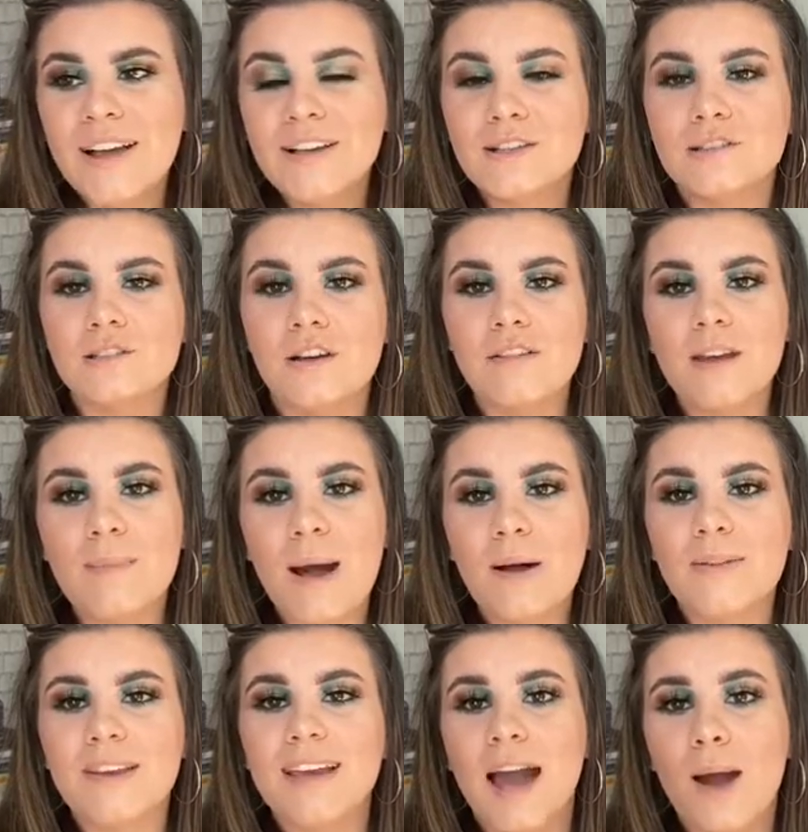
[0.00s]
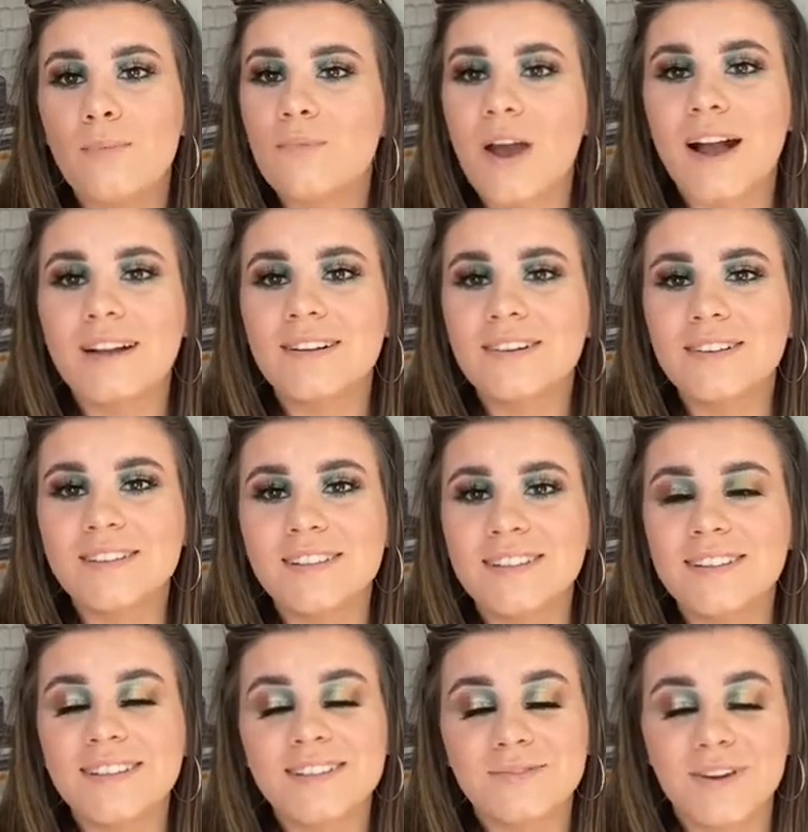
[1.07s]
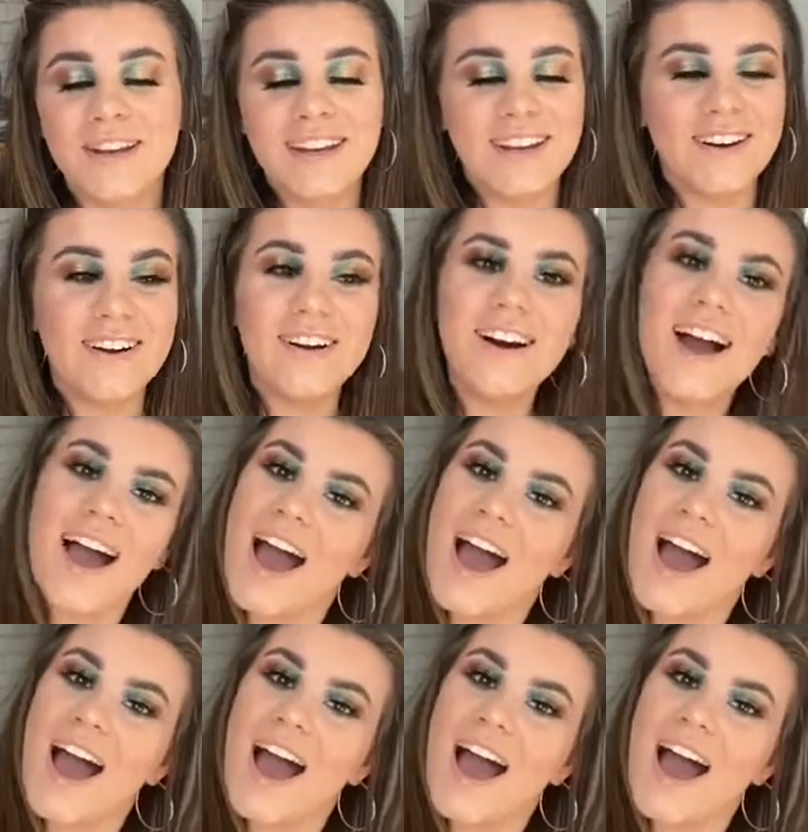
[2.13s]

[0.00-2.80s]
Sorry about the camera angles in this video.